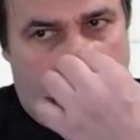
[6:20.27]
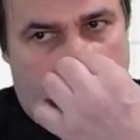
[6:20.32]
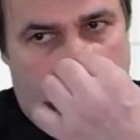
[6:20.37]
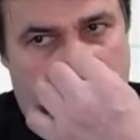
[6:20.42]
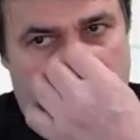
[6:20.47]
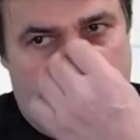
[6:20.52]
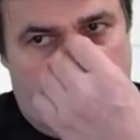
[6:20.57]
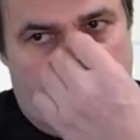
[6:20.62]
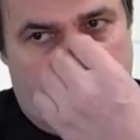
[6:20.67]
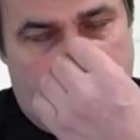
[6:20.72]

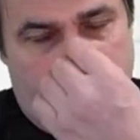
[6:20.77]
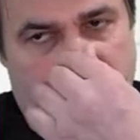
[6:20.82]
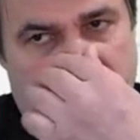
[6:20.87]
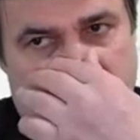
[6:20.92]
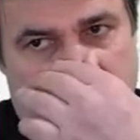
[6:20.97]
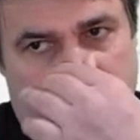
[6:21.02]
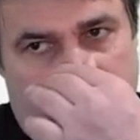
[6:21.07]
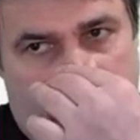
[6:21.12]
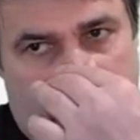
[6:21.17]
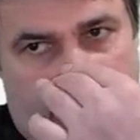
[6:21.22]
it was
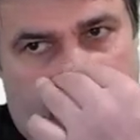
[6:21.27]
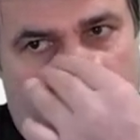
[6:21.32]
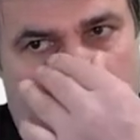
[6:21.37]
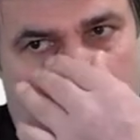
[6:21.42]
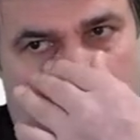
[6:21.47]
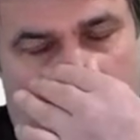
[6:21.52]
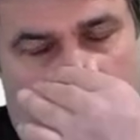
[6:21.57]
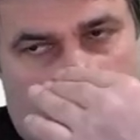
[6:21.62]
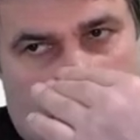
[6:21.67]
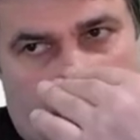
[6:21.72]
pretty
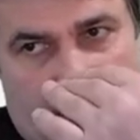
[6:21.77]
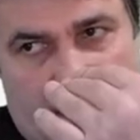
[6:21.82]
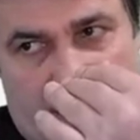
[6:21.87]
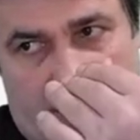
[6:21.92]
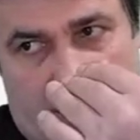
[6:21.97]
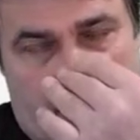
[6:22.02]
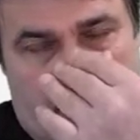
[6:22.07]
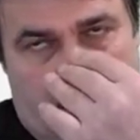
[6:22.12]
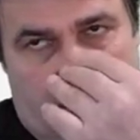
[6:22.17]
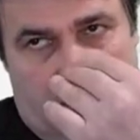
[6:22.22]
wide
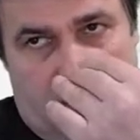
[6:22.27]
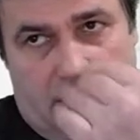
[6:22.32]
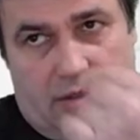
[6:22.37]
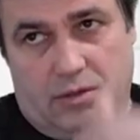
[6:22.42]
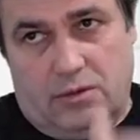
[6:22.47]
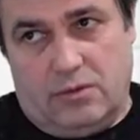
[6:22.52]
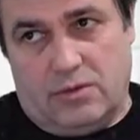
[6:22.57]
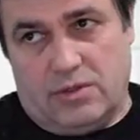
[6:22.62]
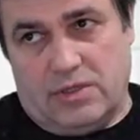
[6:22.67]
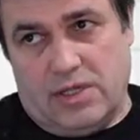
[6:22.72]

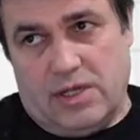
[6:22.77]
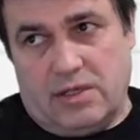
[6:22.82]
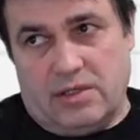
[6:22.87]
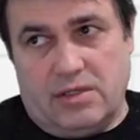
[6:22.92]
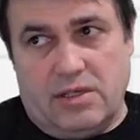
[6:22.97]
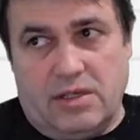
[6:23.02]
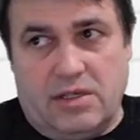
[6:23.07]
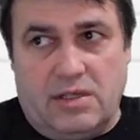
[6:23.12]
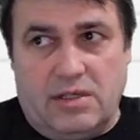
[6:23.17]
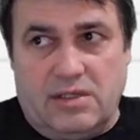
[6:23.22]
looks like
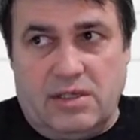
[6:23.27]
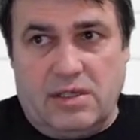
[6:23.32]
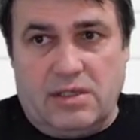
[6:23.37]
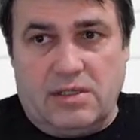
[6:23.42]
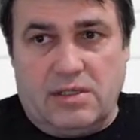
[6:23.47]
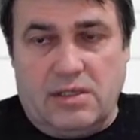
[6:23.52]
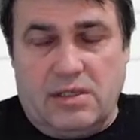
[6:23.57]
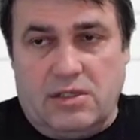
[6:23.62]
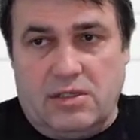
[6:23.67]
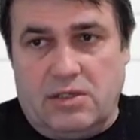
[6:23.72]

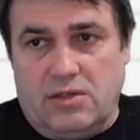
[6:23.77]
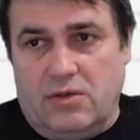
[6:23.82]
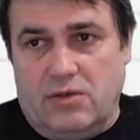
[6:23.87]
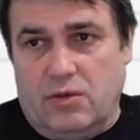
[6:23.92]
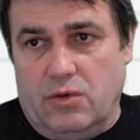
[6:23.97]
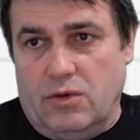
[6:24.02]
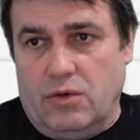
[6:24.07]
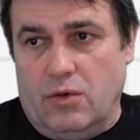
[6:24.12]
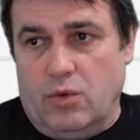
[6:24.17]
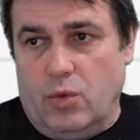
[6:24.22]
36 inch
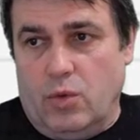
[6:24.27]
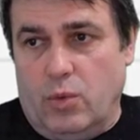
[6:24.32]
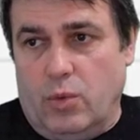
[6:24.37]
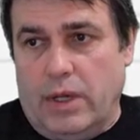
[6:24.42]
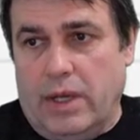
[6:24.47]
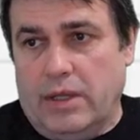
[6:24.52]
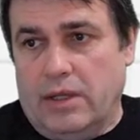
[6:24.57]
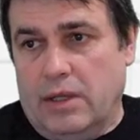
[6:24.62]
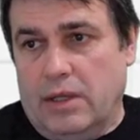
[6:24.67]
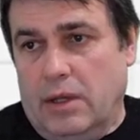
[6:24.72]
uh,
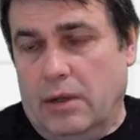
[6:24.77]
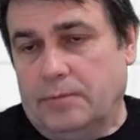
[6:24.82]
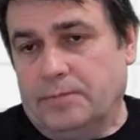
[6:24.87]
wide